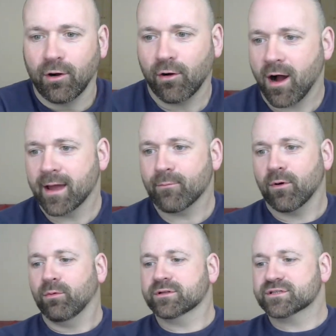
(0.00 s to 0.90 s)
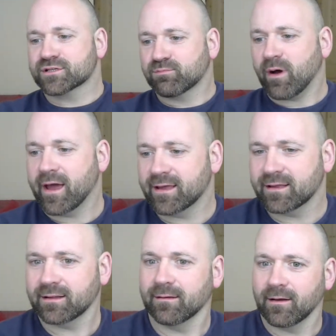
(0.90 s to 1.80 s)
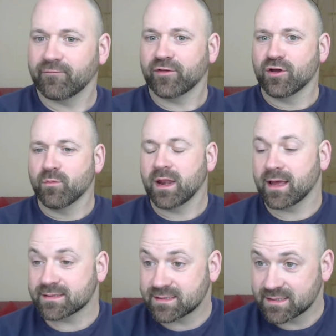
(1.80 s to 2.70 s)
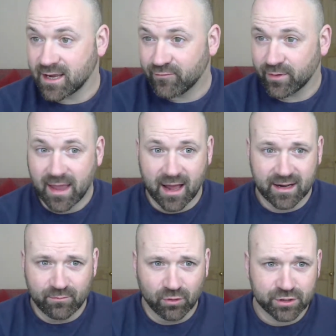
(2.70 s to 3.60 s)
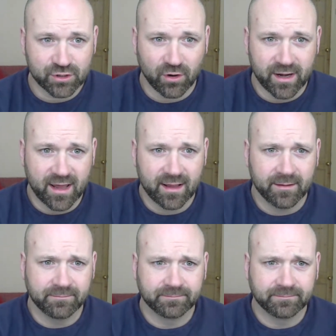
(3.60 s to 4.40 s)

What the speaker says: All right, well, we'll just wait a few minutes, see if we get any more joining.